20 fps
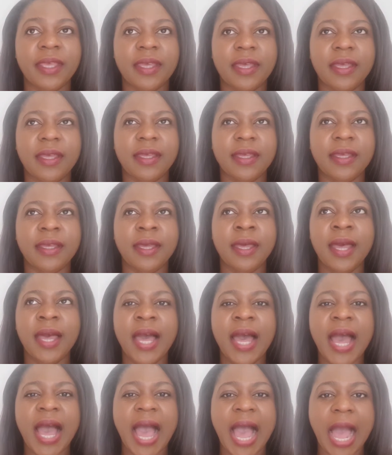a
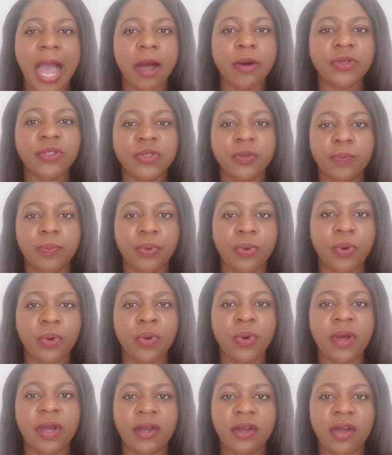how to
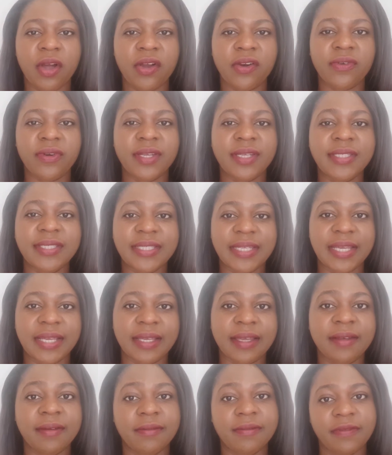pour a concrete
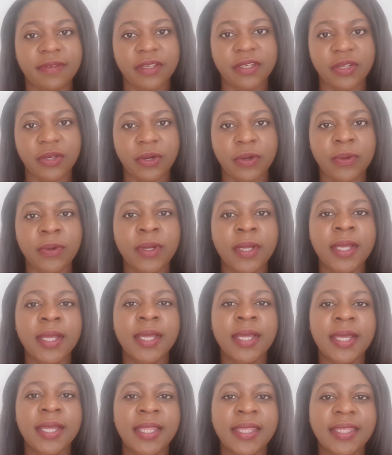deck video.
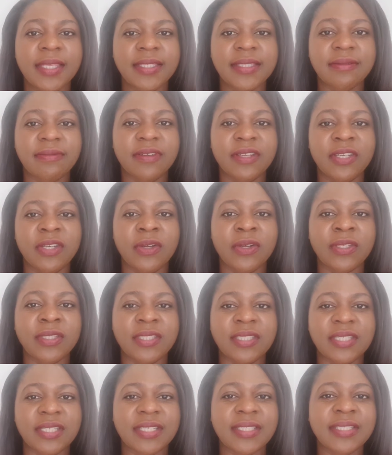This video
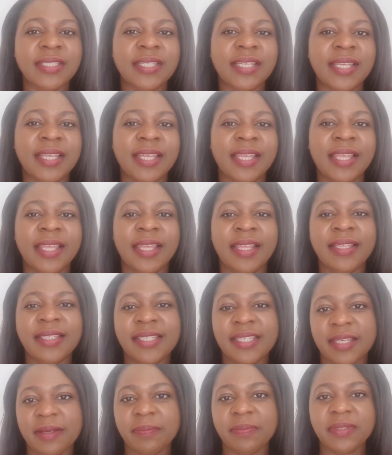is just
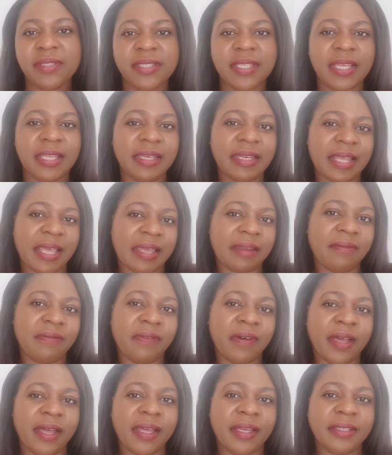tips and
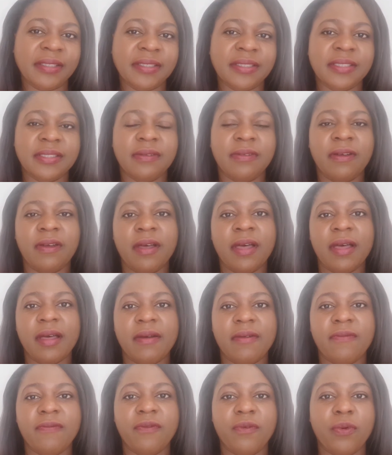advice
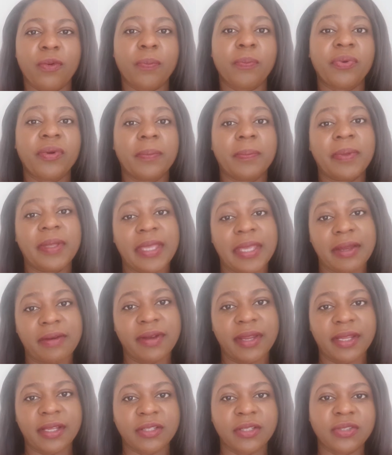for
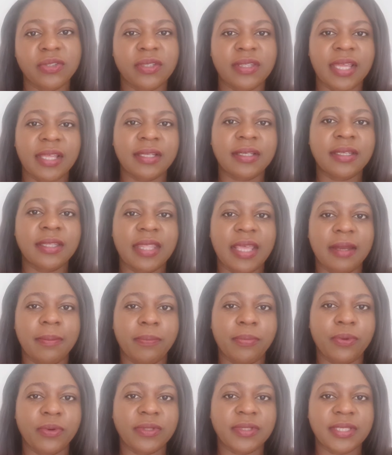preparing so that
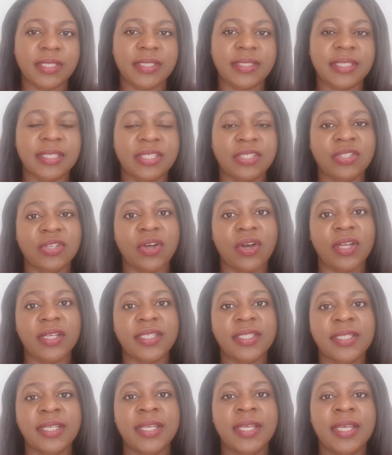that process is
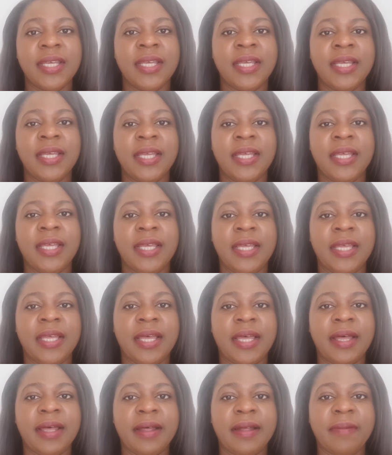not
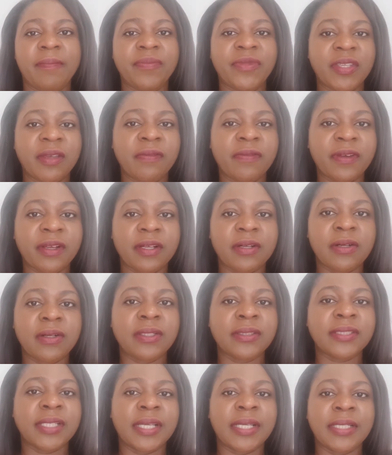
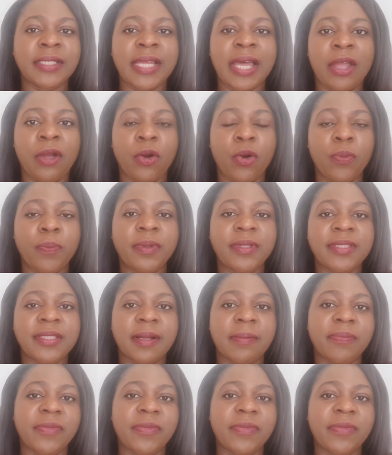difficult, and I hope it's